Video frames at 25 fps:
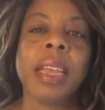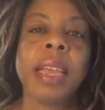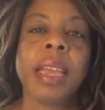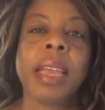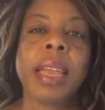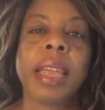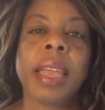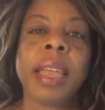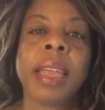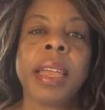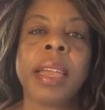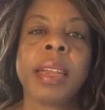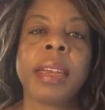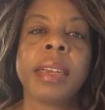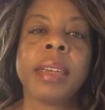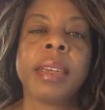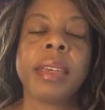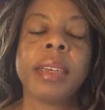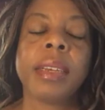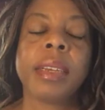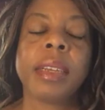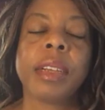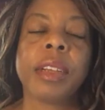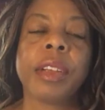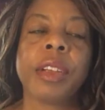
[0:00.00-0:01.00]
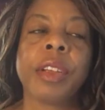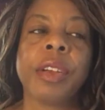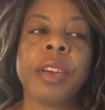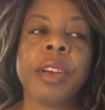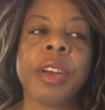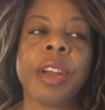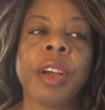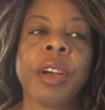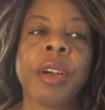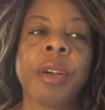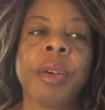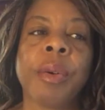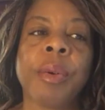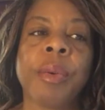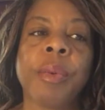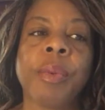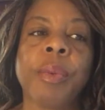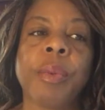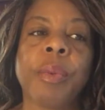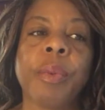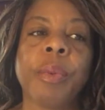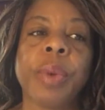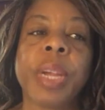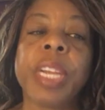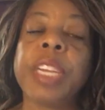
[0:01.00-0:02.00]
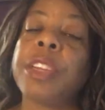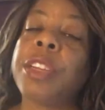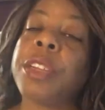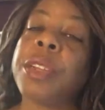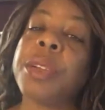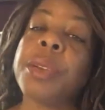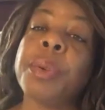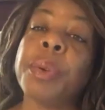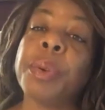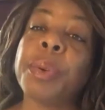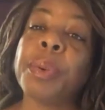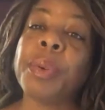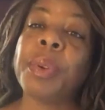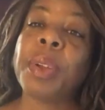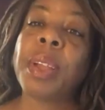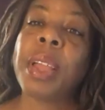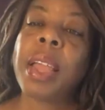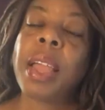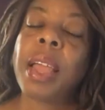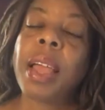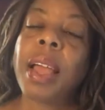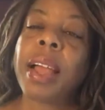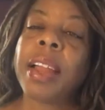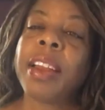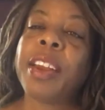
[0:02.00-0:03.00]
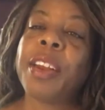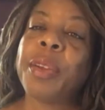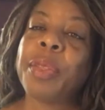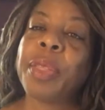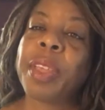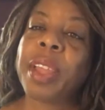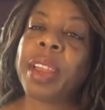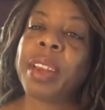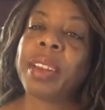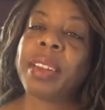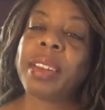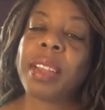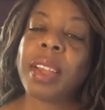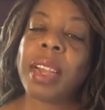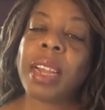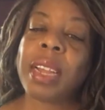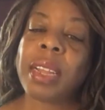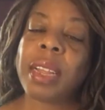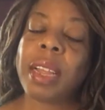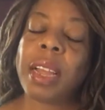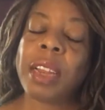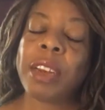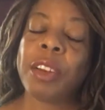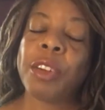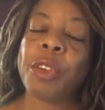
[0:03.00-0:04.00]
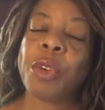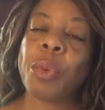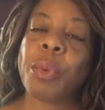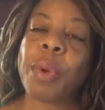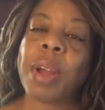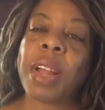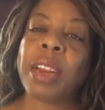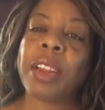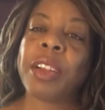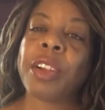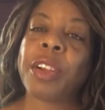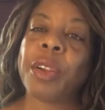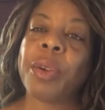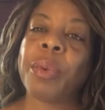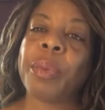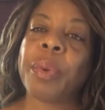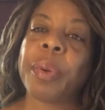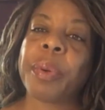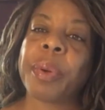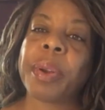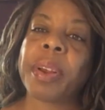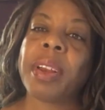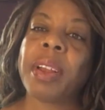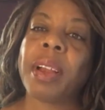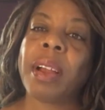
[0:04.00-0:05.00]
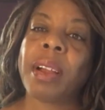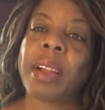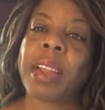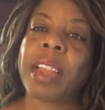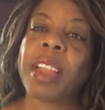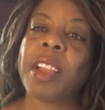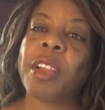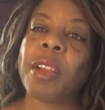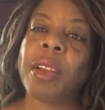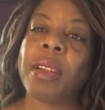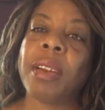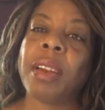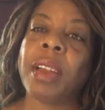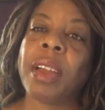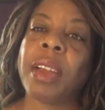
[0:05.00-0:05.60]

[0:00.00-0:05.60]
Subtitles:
And, we do. I know that a little while ago we were talking a